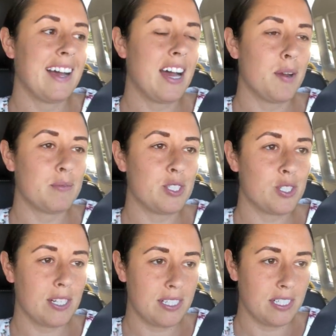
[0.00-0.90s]
I'm
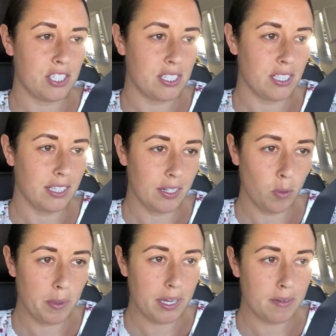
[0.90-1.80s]
stressing just a little
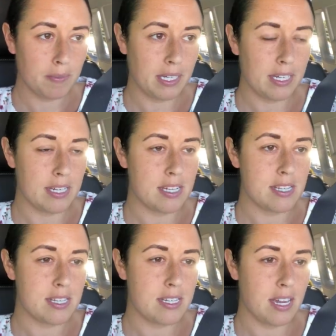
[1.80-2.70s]
bit
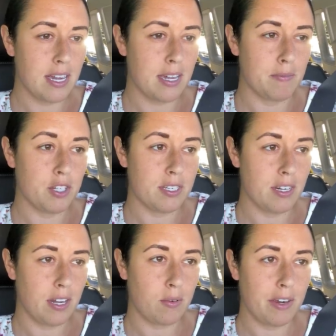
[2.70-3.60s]
because I'm just
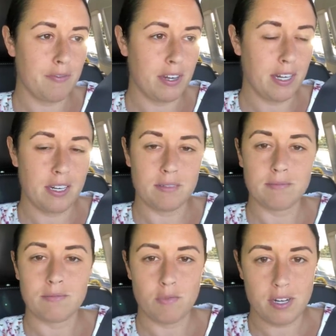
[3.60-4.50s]
not quite finding
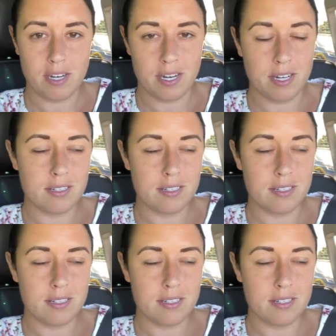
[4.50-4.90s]
what I need.